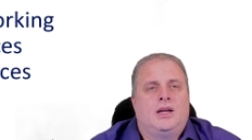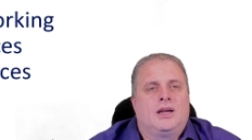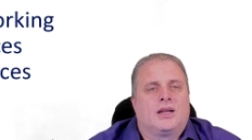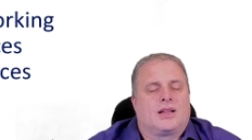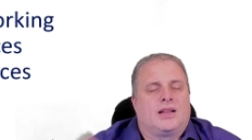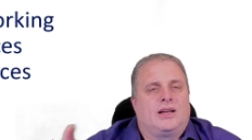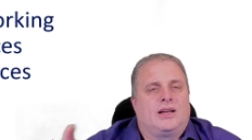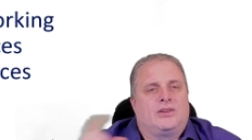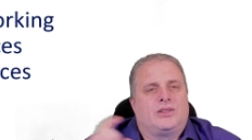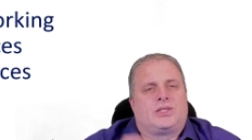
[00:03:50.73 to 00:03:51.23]

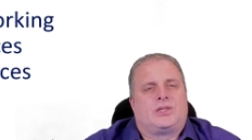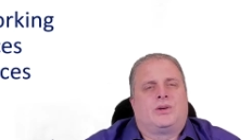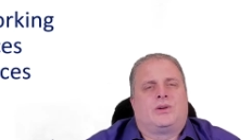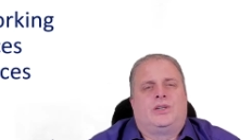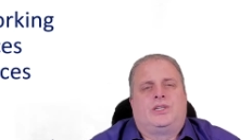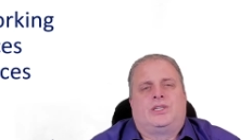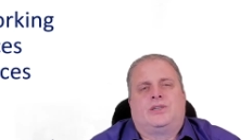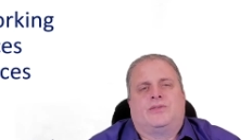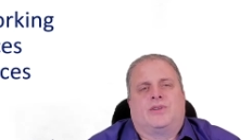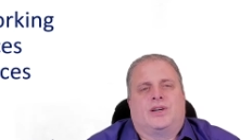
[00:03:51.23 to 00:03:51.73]
cloud
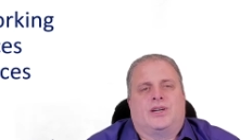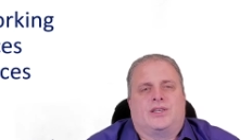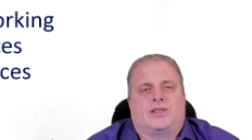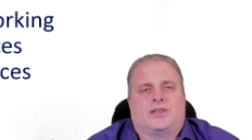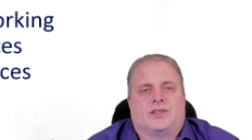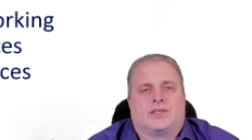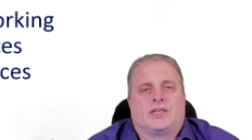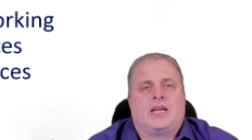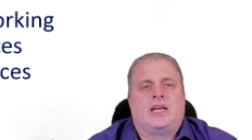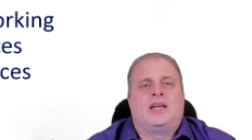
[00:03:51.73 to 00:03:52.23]
storage
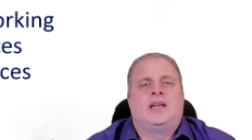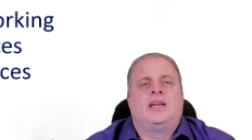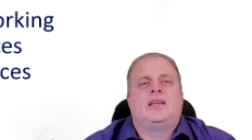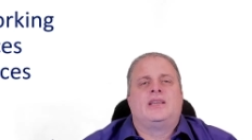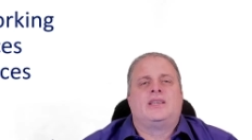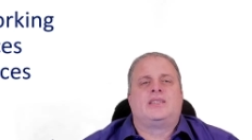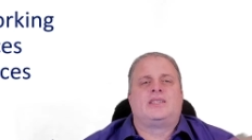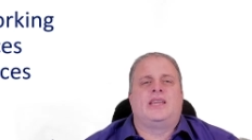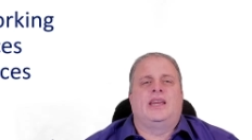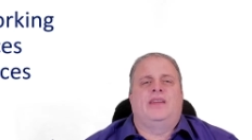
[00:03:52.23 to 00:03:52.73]
devices.
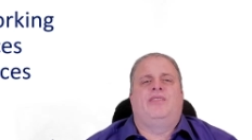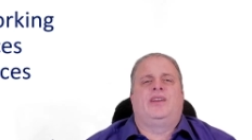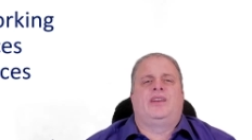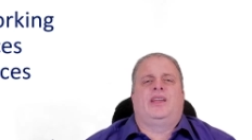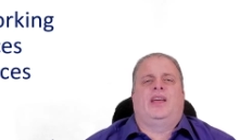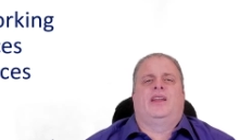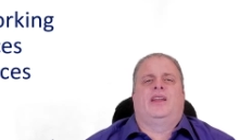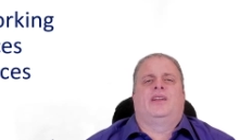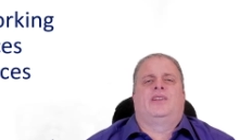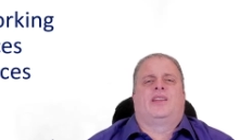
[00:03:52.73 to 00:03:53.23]
Saving
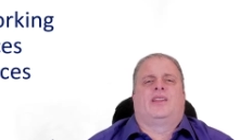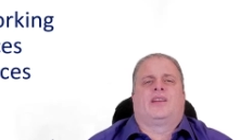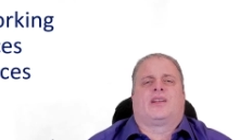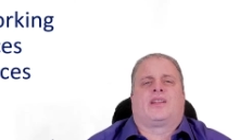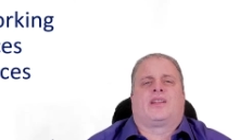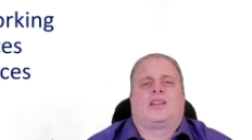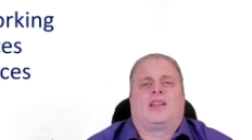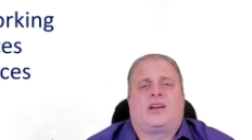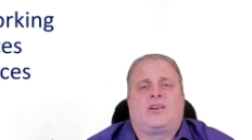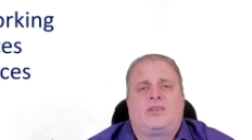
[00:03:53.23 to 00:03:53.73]
data to the
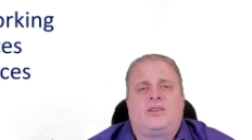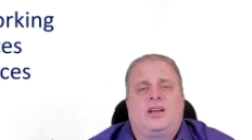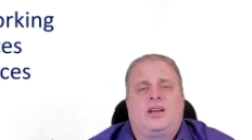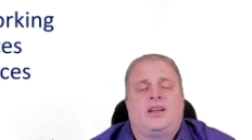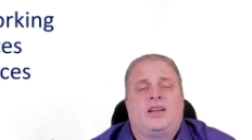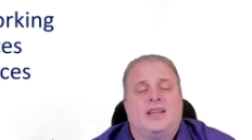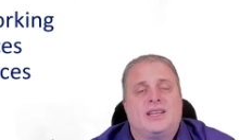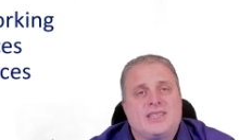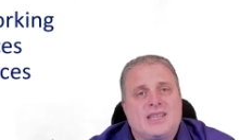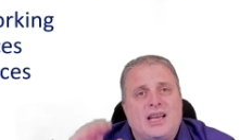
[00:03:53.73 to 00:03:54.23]
cloud
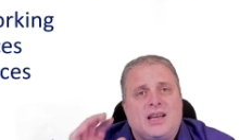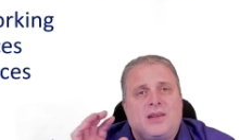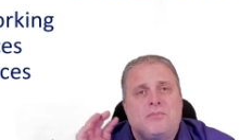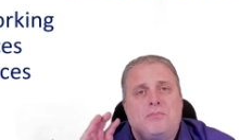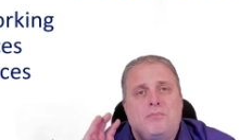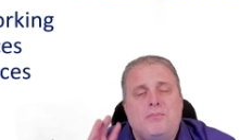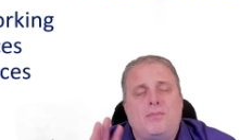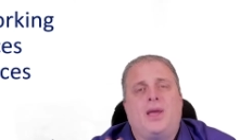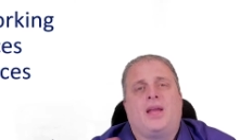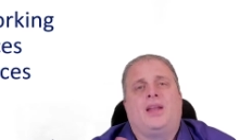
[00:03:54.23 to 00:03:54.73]
has got
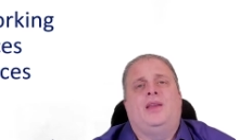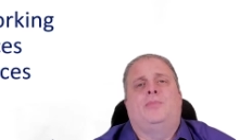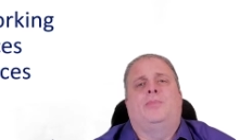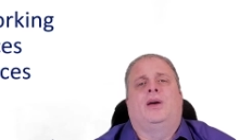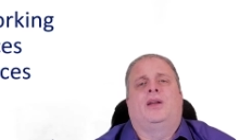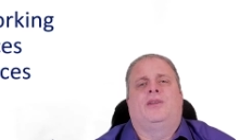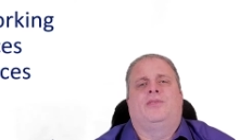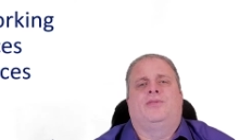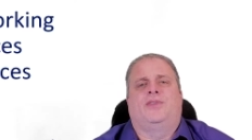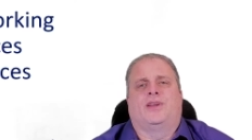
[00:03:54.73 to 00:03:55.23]
many
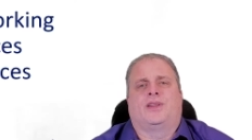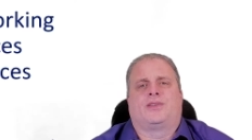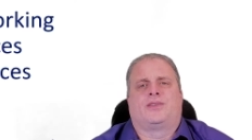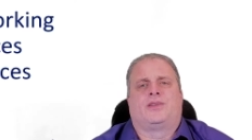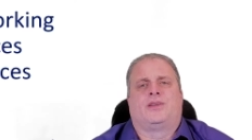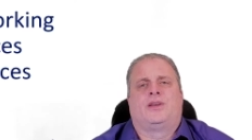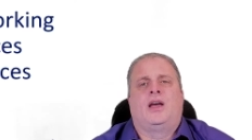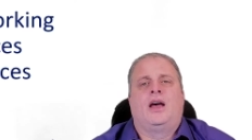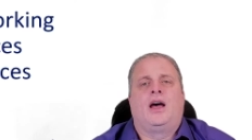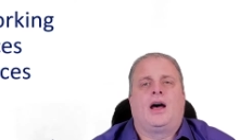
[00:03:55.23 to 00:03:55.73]
benefits.
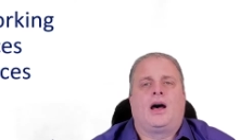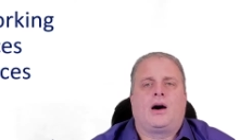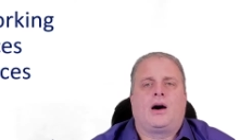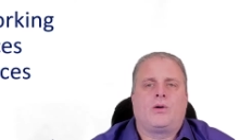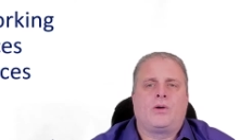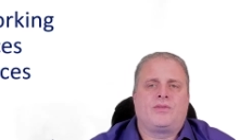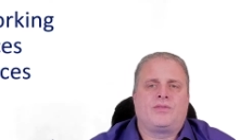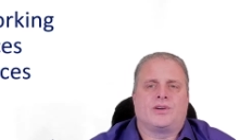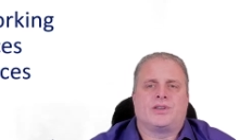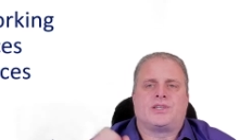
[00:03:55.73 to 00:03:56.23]

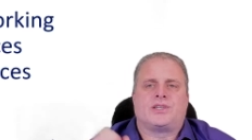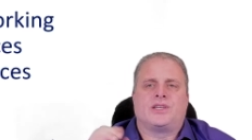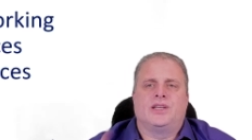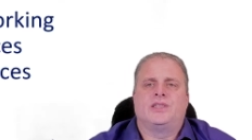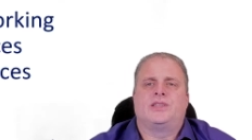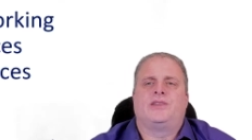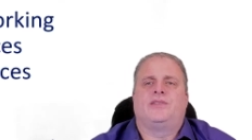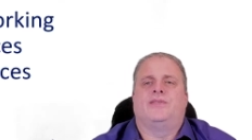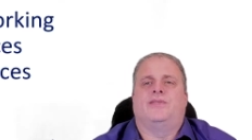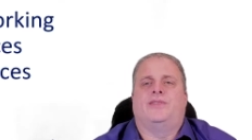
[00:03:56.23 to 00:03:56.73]
However,
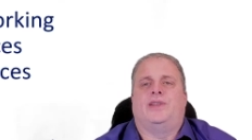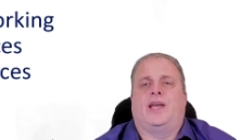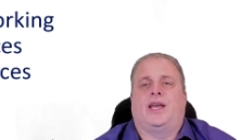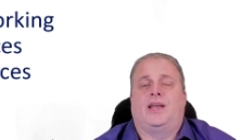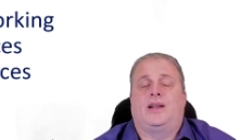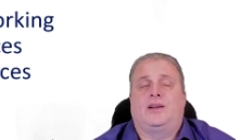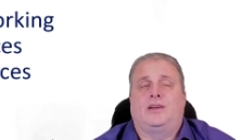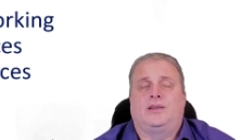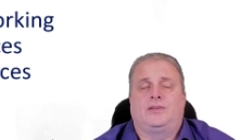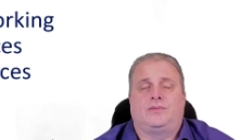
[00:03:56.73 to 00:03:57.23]
sensitive
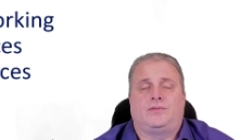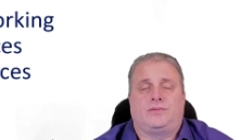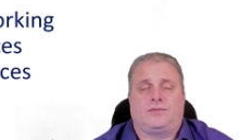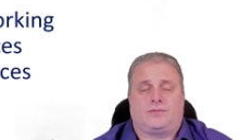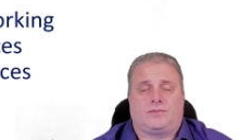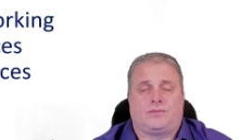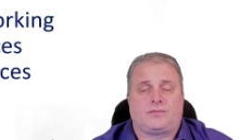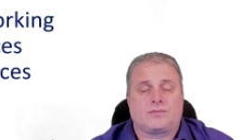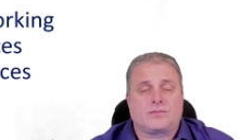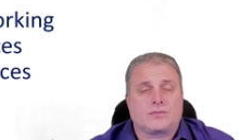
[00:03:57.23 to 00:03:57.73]
data,
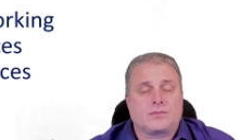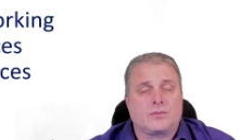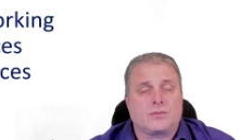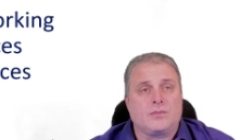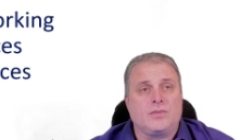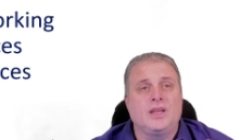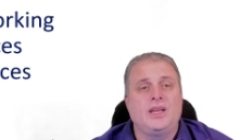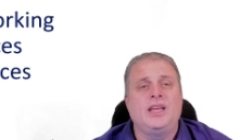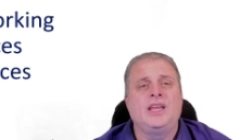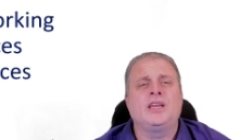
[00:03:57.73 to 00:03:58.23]

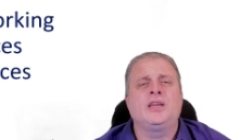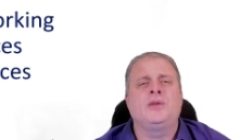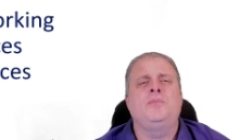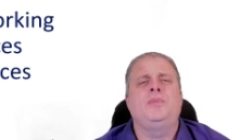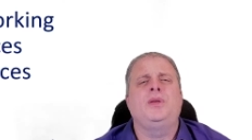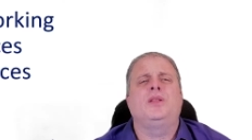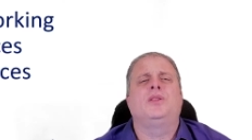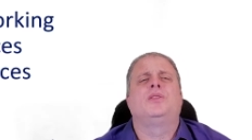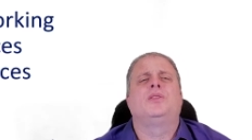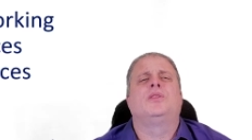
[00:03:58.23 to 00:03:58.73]
it can
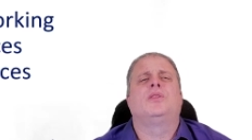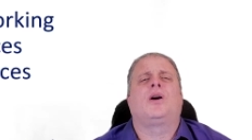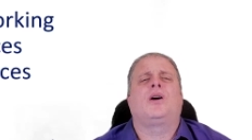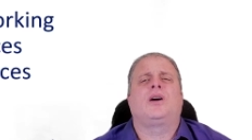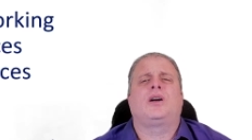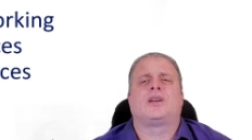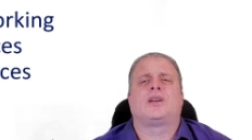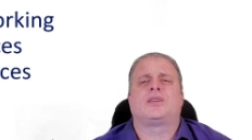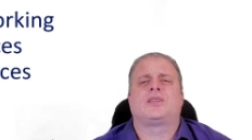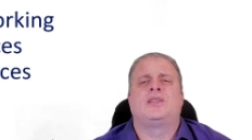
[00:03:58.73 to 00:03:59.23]
be
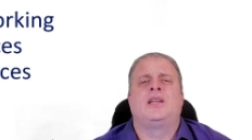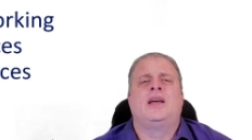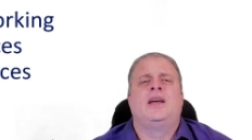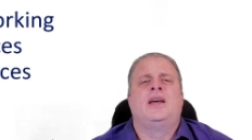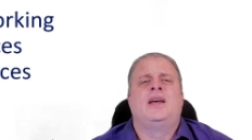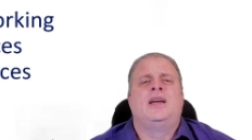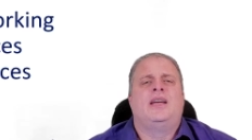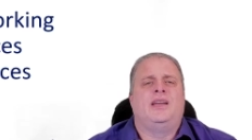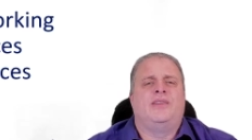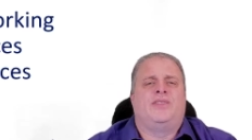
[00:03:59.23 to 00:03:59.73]
lost
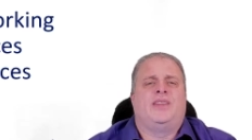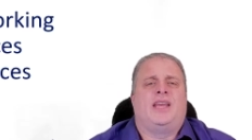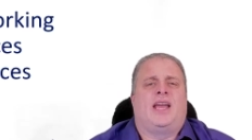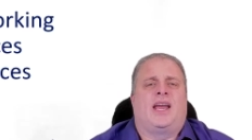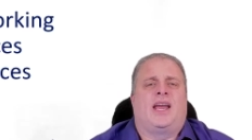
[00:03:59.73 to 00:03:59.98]
if the